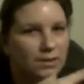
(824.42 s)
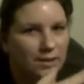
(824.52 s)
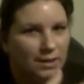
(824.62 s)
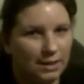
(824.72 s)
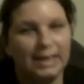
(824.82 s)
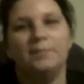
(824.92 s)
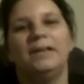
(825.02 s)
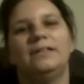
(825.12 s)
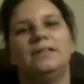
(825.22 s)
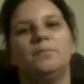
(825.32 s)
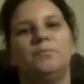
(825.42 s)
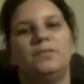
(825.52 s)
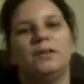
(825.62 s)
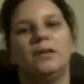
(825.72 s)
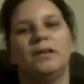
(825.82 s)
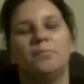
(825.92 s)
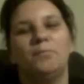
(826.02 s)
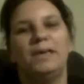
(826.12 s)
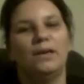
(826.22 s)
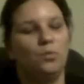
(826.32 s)
claiming to
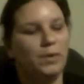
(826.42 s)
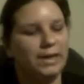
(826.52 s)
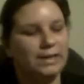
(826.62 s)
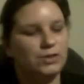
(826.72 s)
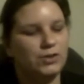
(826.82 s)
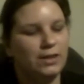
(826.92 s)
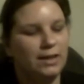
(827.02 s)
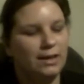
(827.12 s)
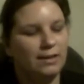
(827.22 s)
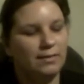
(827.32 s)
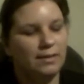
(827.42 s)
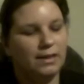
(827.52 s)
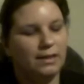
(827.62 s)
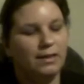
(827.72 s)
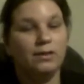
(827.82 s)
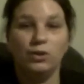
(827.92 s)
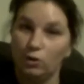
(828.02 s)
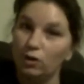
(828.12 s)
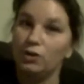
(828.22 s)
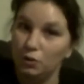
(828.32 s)
be a witch, then
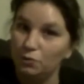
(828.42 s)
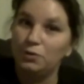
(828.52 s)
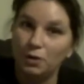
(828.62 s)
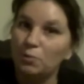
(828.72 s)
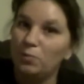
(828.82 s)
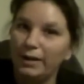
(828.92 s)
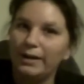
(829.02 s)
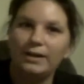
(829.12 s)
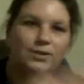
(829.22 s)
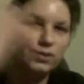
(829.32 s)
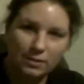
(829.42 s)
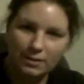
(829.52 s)
you're a YouTube witch.